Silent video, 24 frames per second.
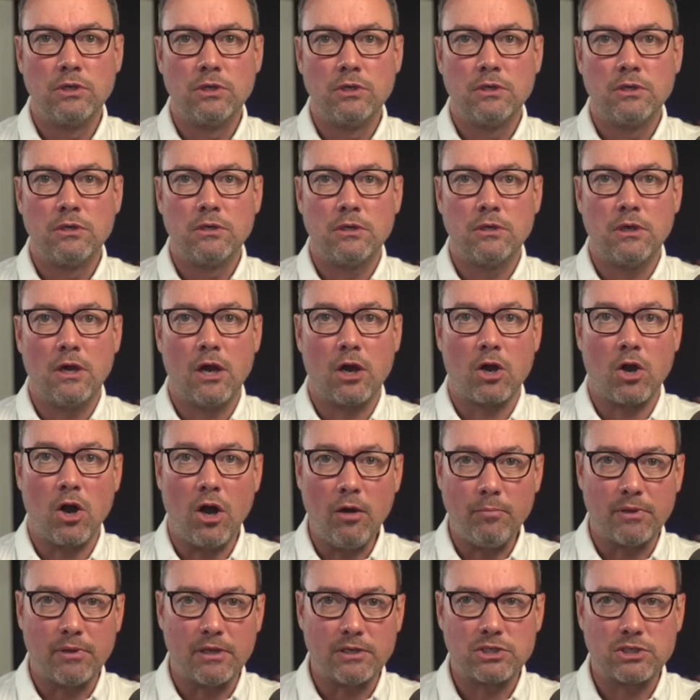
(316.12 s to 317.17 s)

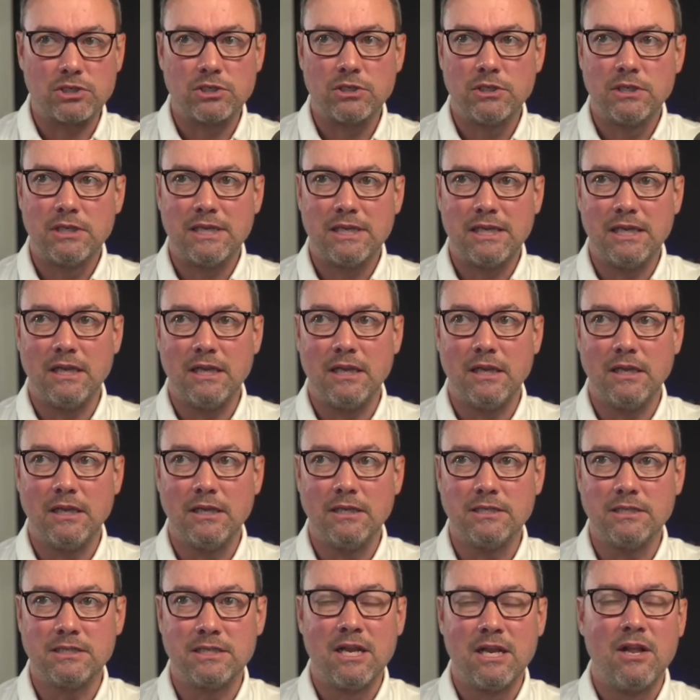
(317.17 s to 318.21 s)
accomplish
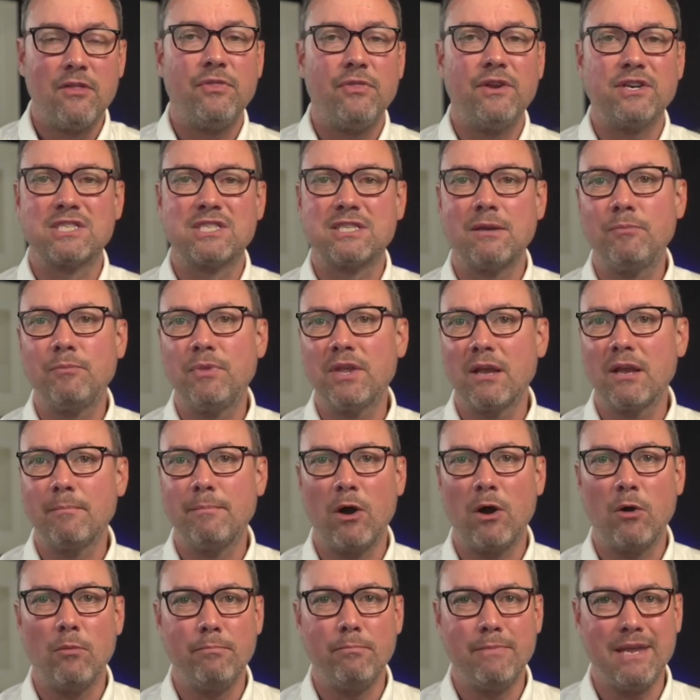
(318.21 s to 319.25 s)
is there's something about
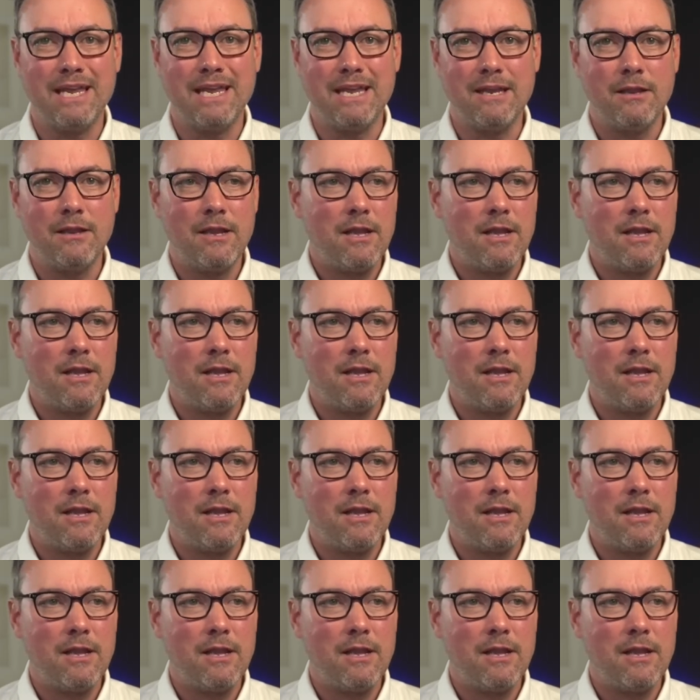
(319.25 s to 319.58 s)
me,